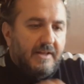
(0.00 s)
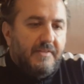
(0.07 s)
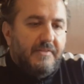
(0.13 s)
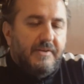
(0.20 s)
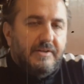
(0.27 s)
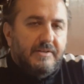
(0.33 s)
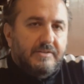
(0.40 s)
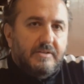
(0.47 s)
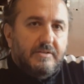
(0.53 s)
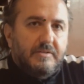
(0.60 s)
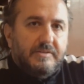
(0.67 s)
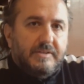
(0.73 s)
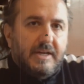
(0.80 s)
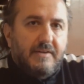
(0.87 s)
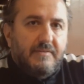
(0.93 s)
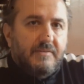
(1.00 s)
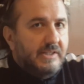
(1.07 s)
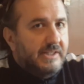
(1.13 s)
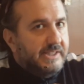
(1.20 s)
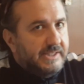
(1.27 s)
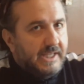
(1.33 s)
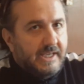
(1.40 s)
The internal drive
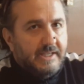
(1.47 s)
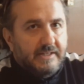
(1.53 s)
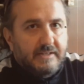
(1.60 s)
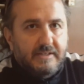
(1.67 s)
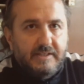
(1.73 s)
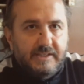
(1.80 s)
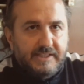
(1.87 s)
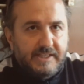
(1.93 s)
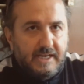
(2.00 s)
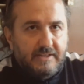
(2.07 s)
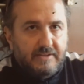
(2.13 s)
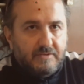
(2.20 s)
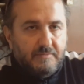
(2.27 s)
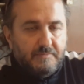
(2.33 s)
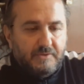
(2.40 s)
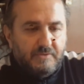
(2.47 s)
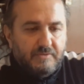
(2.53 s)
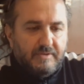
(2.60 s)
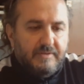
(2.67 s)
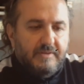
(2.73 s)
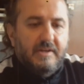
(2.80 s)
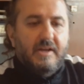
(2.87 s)
staying inside the computer.